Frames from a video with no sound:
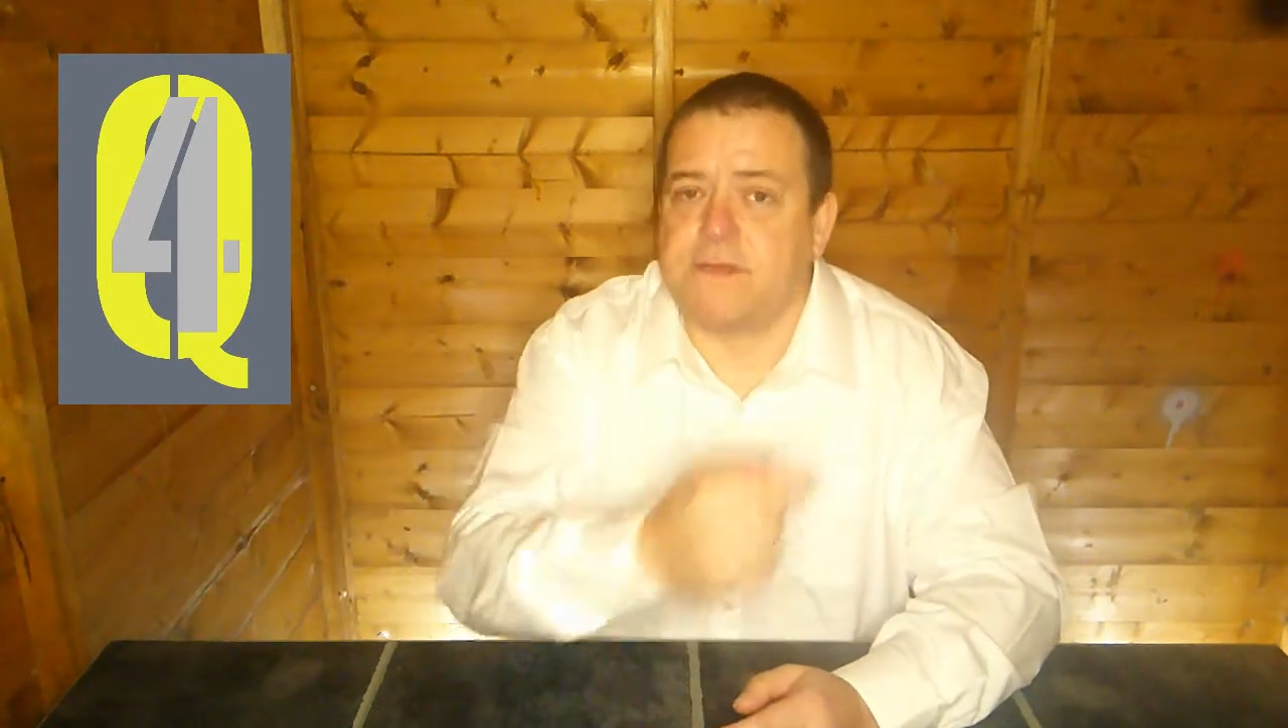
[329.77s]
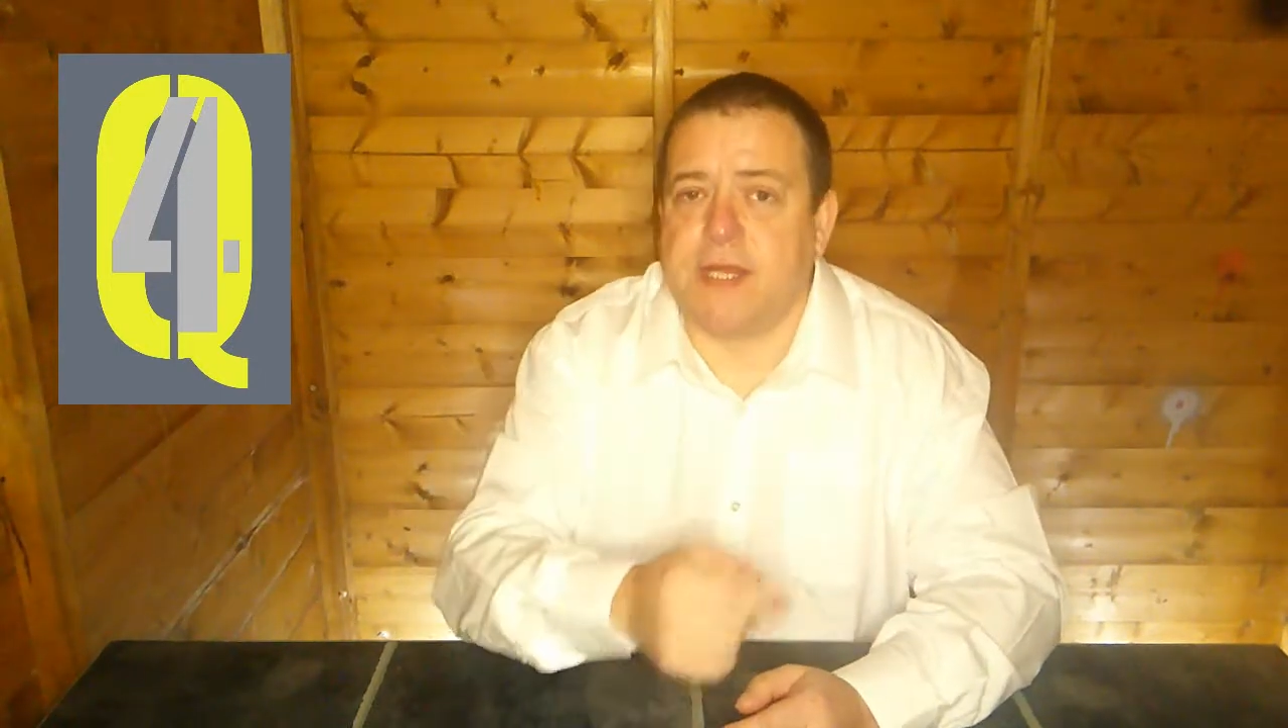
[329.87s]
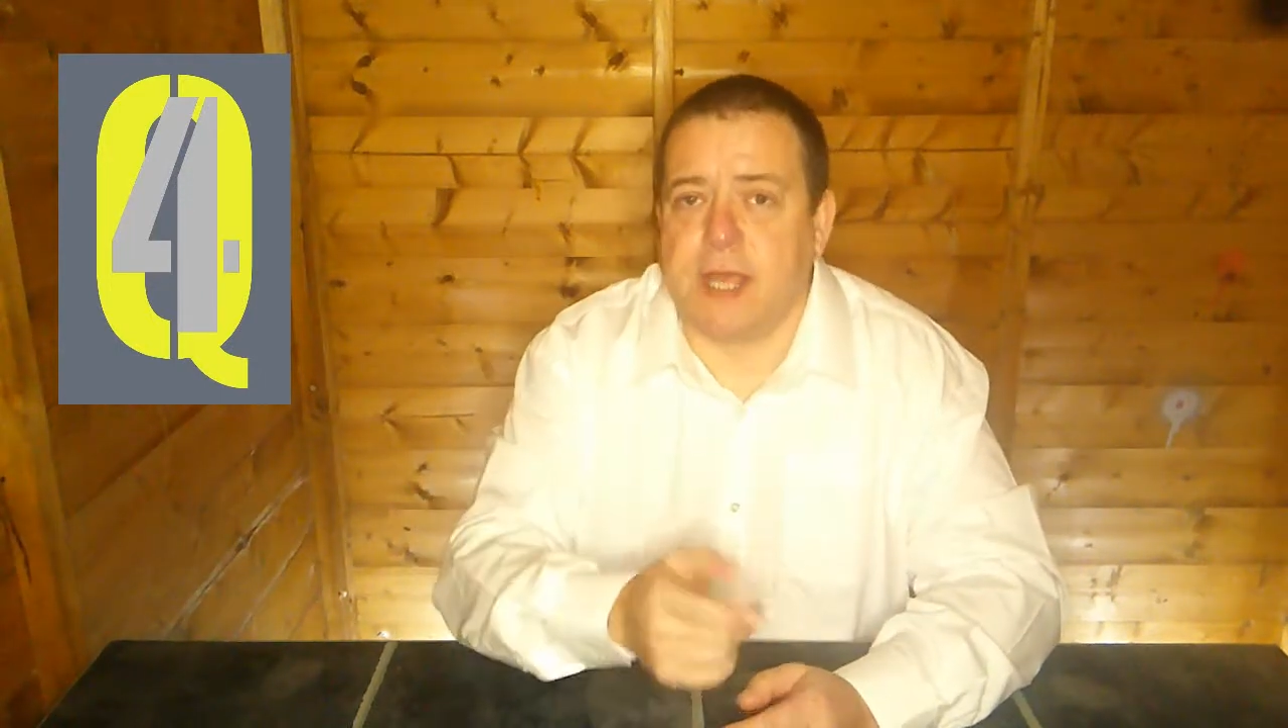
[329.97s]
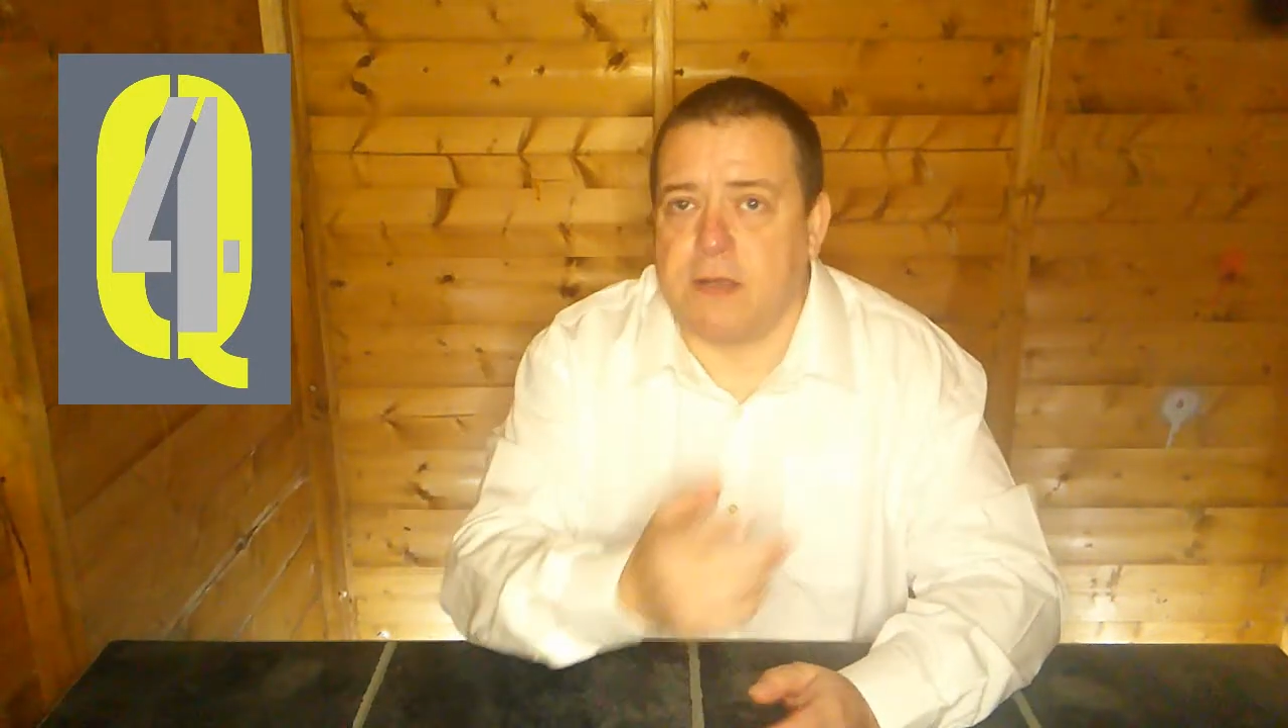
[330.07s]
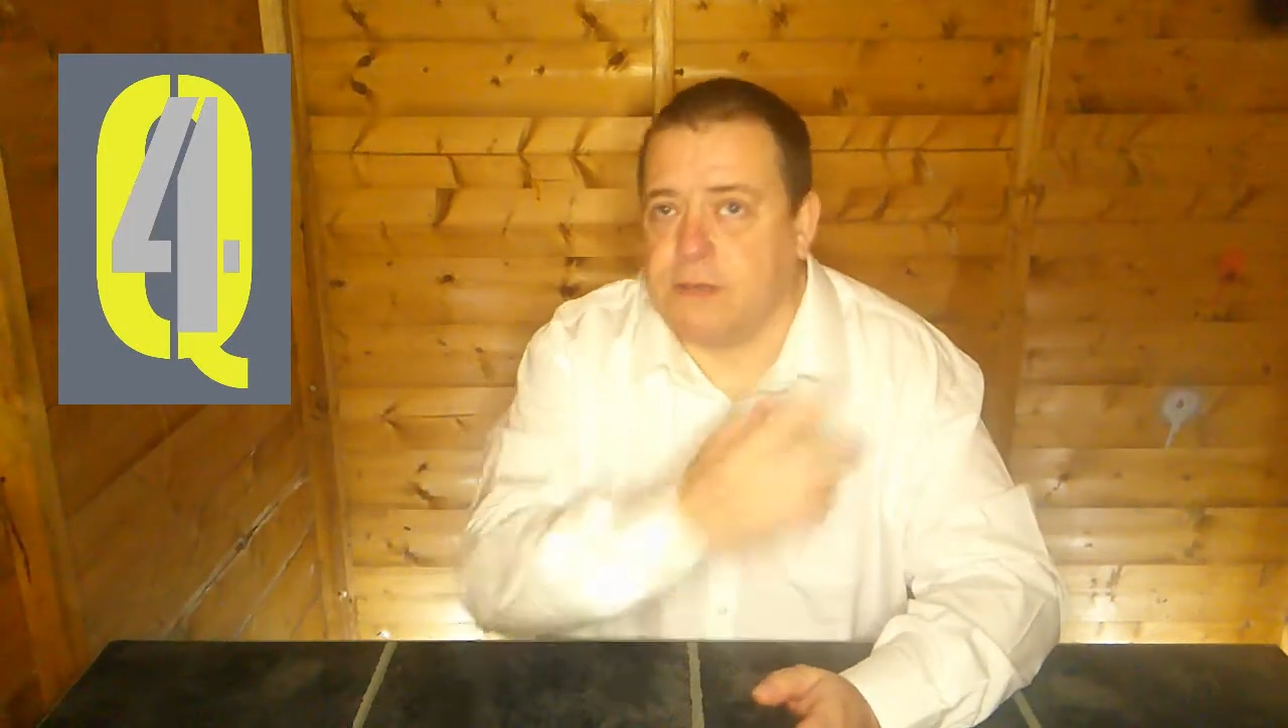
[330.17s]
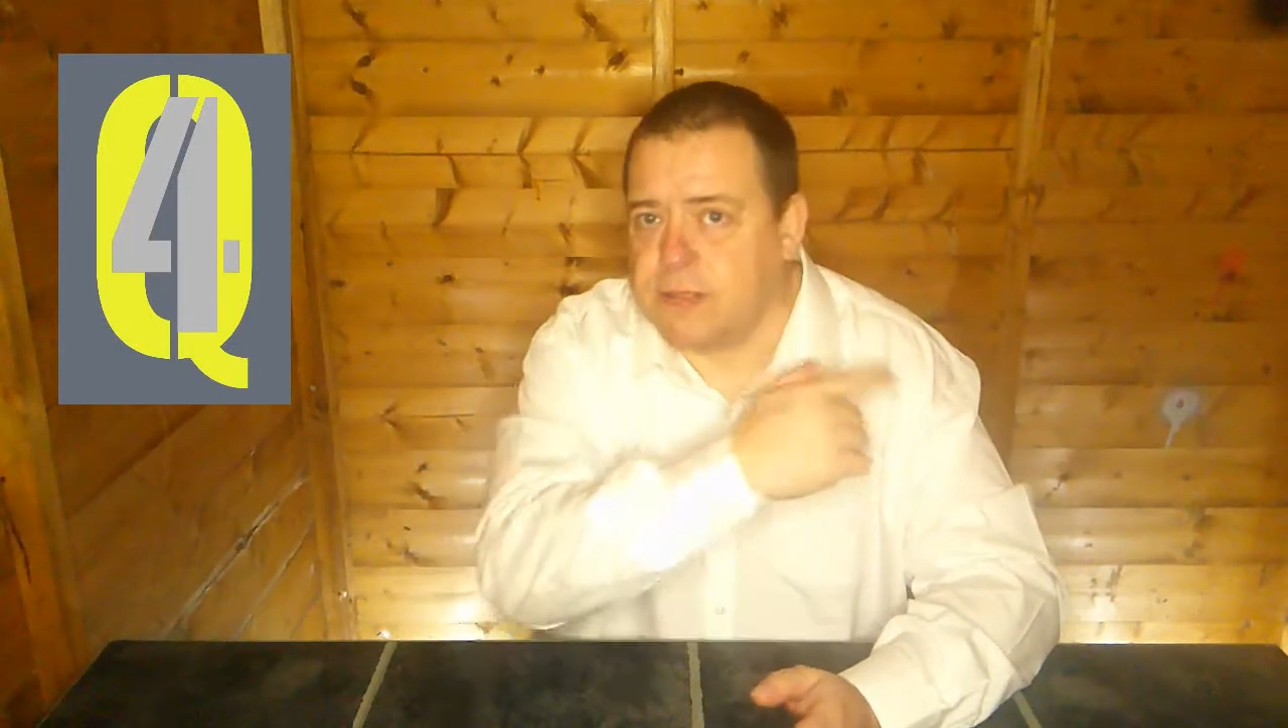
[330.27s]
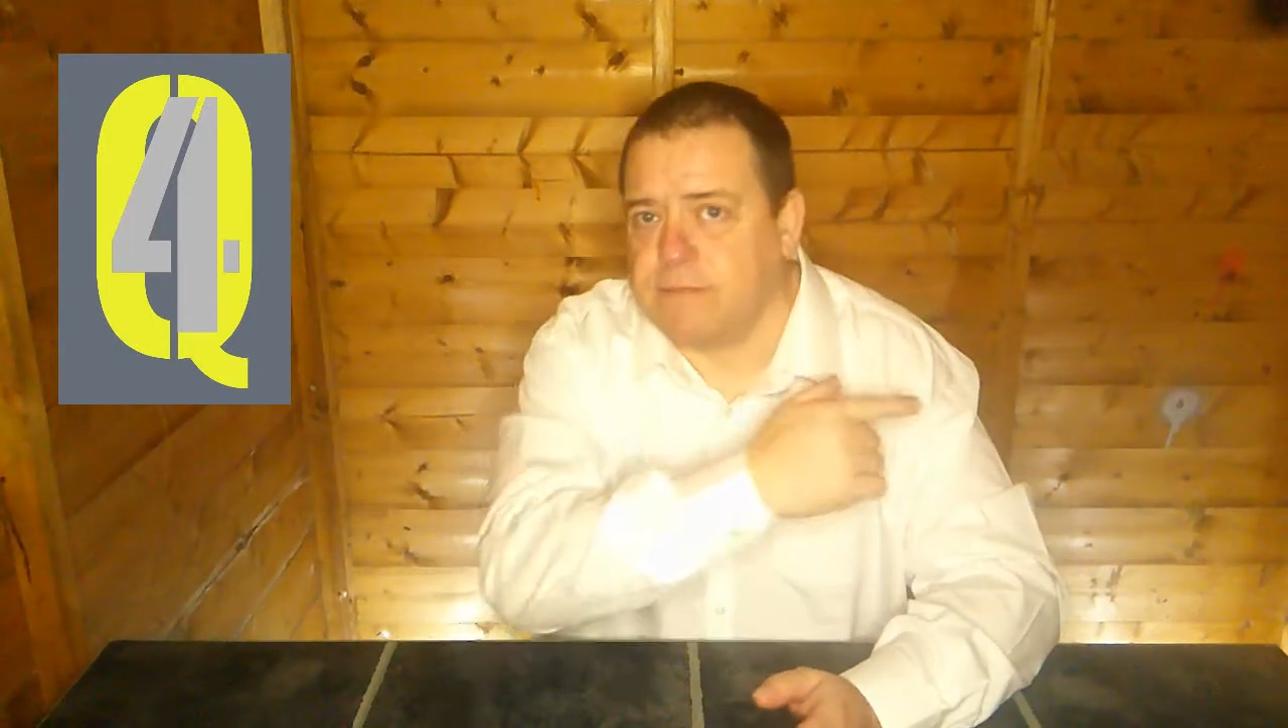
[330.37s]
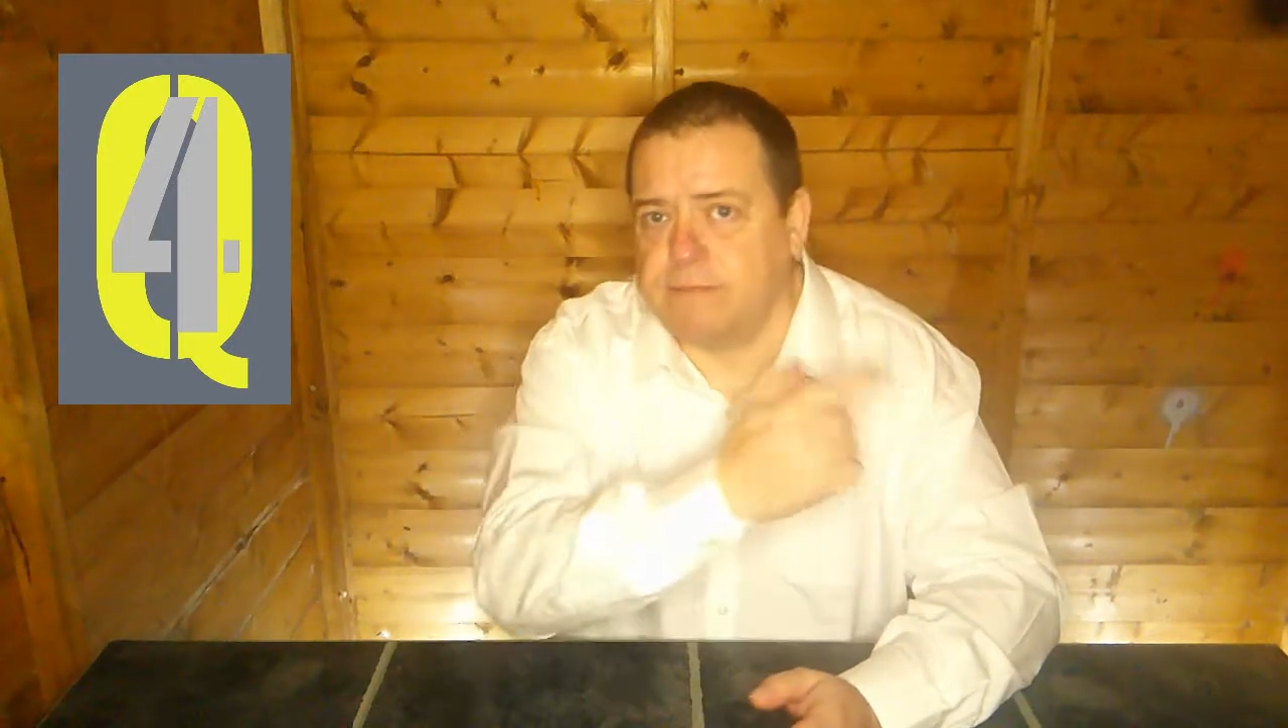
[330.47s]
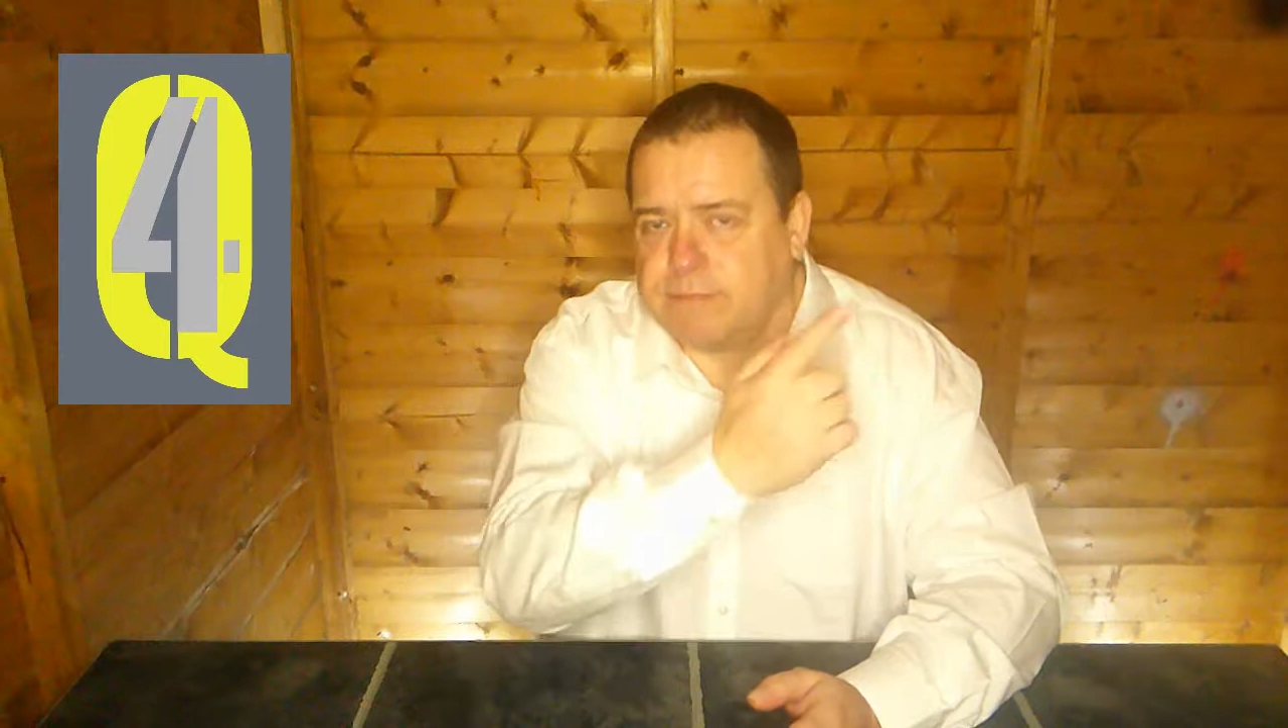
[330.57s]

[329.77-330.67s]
videos,